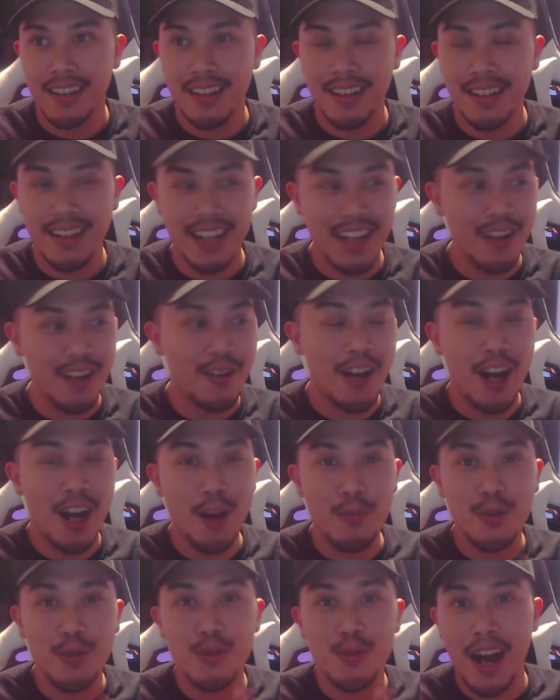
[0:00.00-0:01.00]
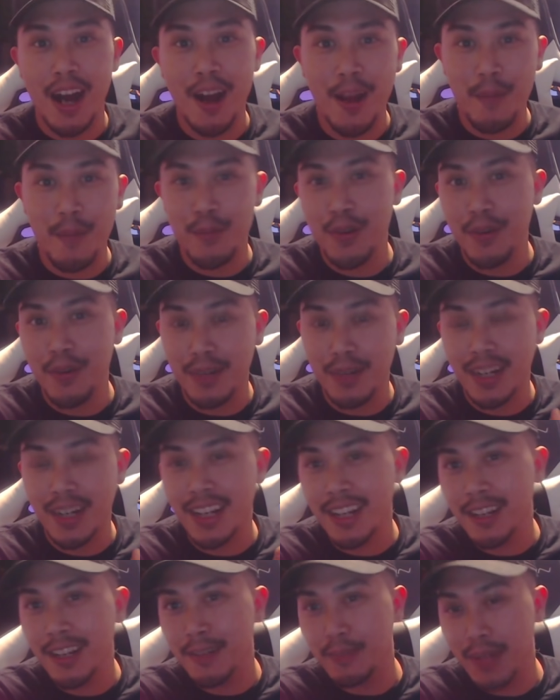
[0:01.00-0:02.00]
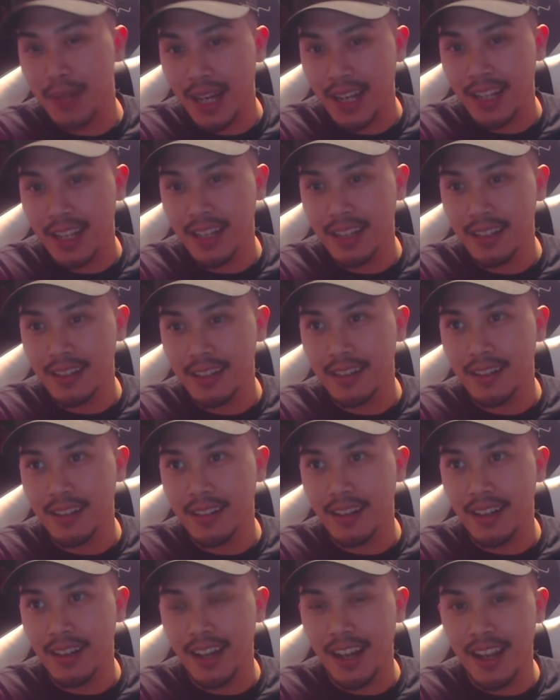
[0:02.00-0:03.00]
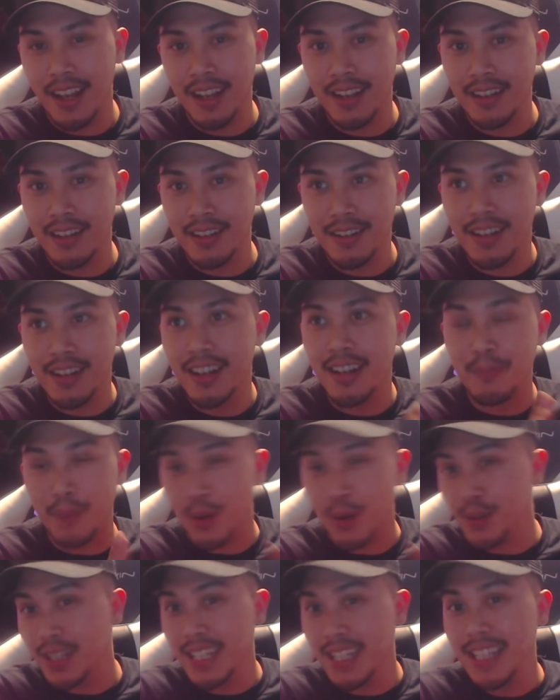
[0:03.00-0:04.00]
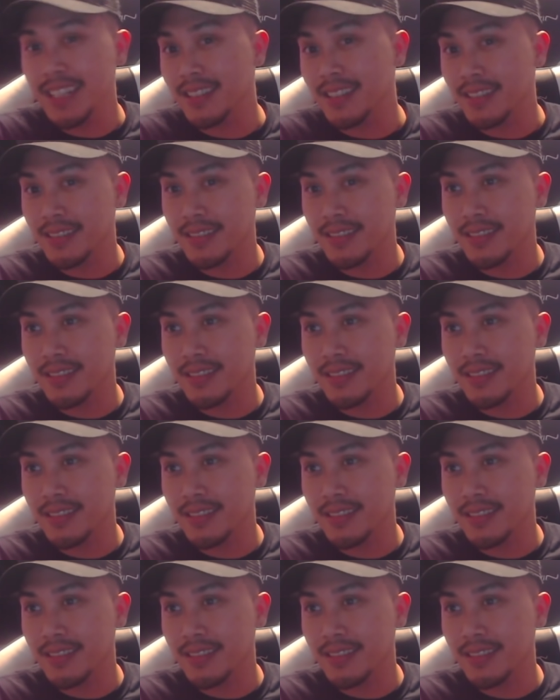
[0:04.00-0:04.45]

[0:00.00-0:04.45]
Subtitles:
They're gonna help you out and put money in your pocket, and you're gonna both eat.